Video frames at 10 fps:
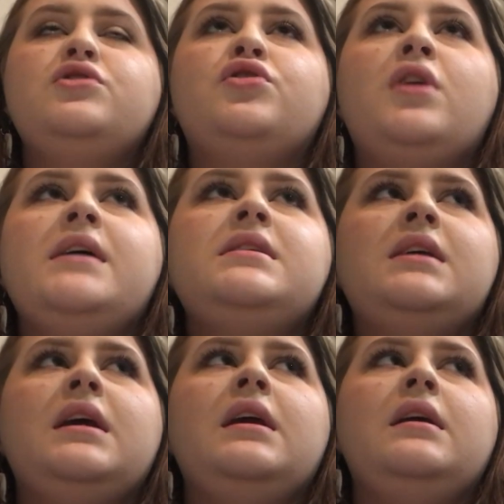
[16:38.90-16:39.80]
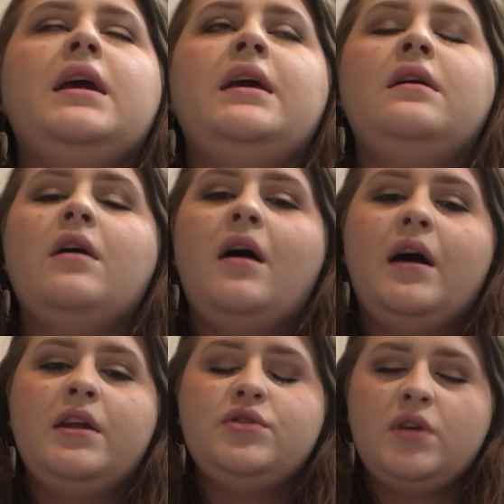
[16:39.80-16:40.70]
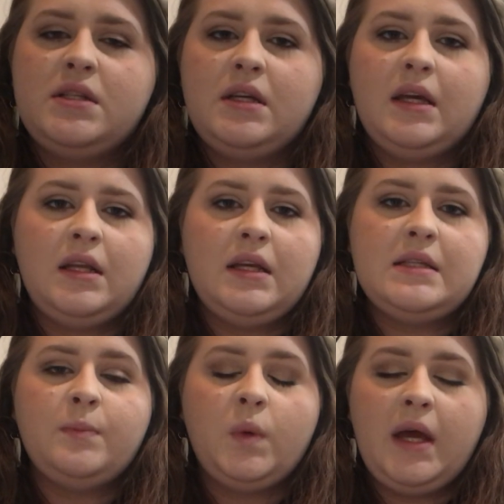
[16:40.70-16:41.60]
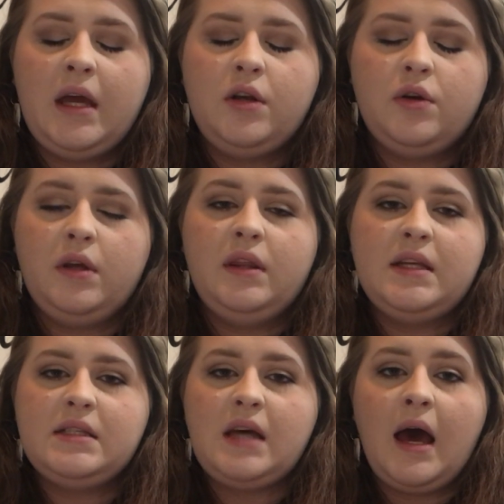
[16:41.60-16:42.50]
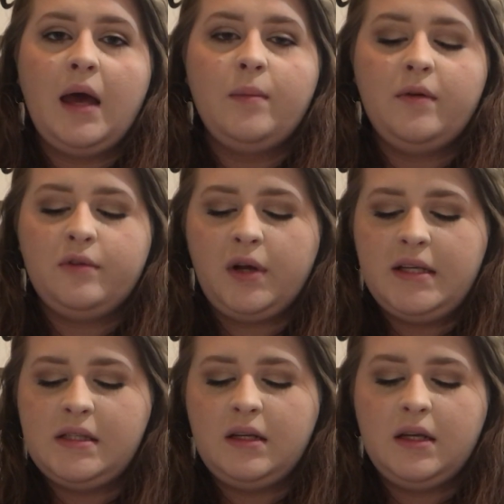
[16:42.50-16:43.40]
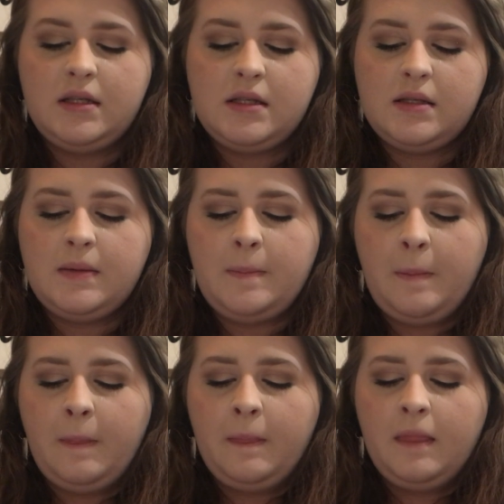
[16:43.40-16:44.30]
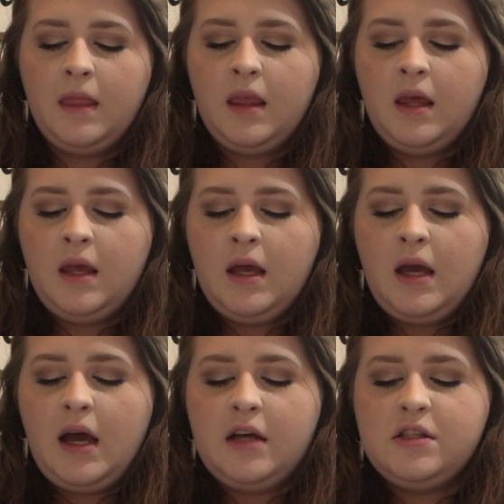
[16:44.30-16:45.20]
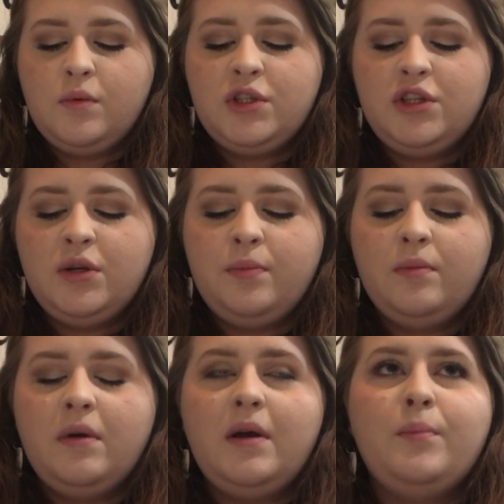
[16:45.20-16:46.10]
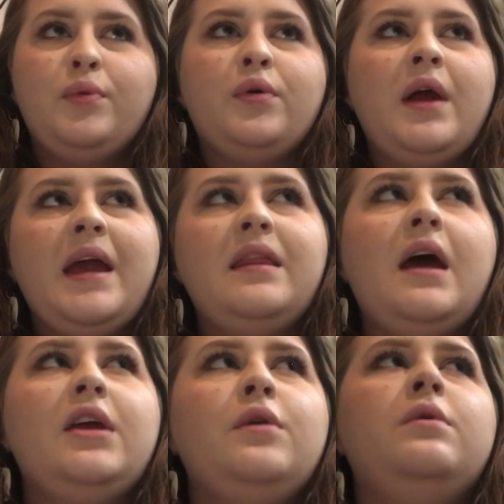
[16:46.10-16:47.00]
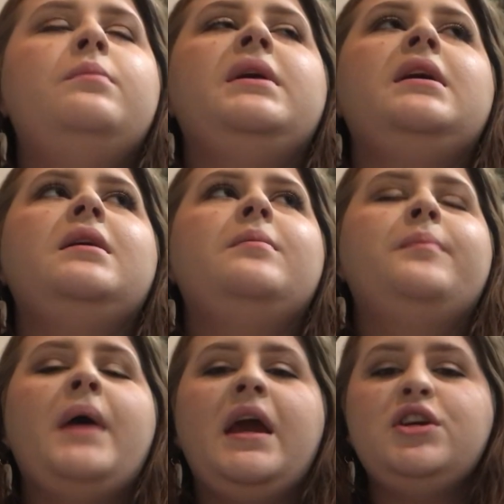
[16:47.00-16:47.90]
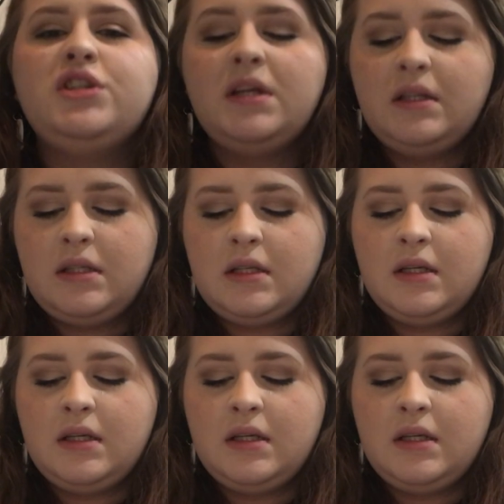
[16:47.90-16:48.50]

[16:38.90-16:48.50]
trusting in God and trusting in his plan during this time of craziness. I also want you to pray that you would be patient